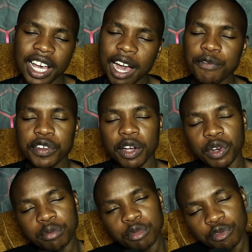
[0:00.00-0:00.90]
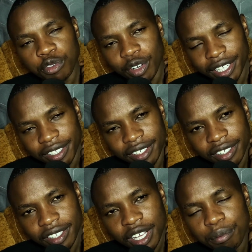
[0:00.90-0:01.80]
Africa will move forward.
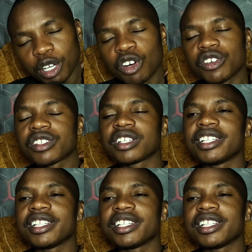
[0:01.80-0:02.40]
Because